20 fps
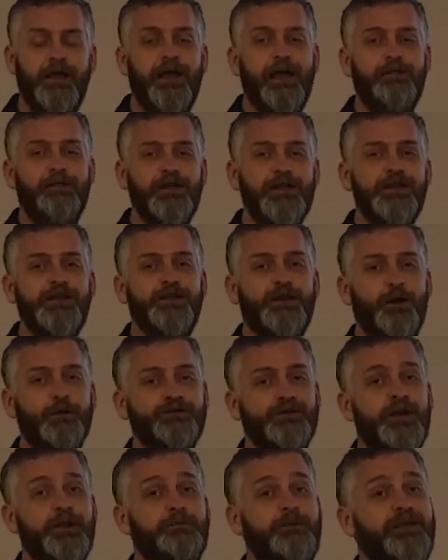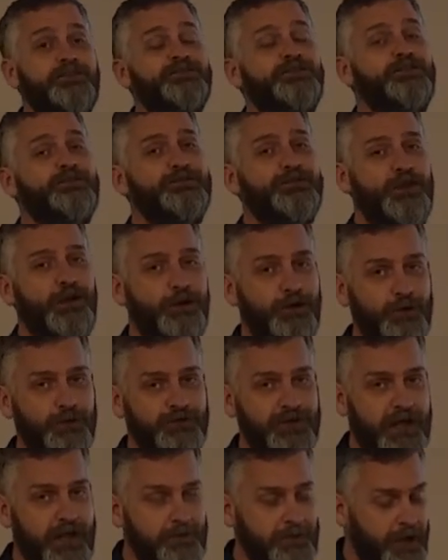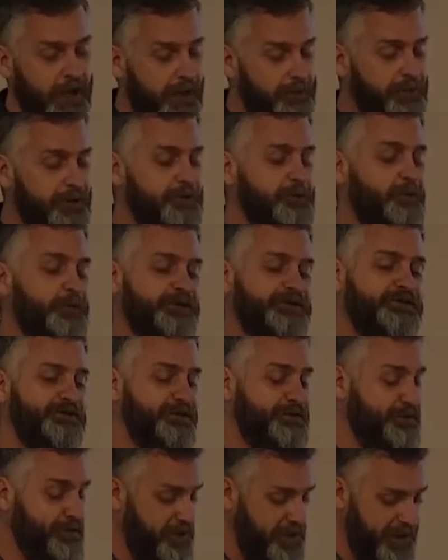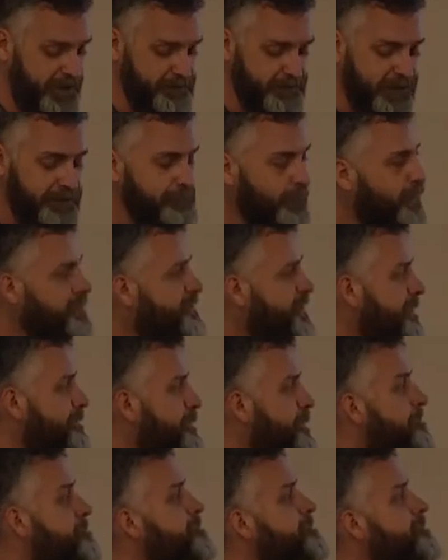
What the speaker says: And then he goes on and makes this stereotype comment, which is going to get me in more trouble,